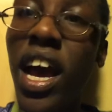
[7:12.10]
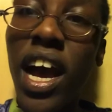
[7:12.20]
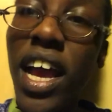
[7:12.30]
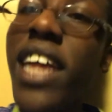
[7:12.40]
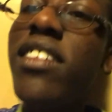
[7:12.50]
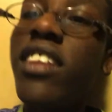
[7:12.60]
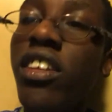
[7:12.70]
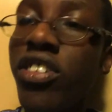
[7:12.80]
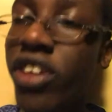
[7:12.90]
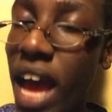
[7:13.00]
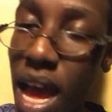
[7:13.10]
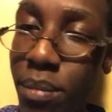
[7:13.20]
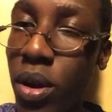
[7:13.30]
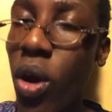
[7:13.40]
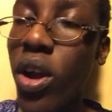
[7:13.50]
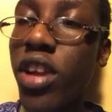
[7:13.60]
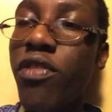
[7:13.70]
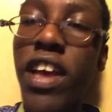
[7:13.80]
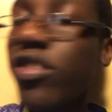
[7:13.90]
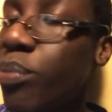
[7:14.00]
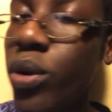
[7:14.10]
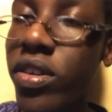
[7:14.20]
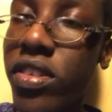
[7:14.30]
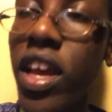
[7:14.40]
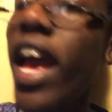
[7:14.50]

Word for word: uh, Instagram or your Facebooks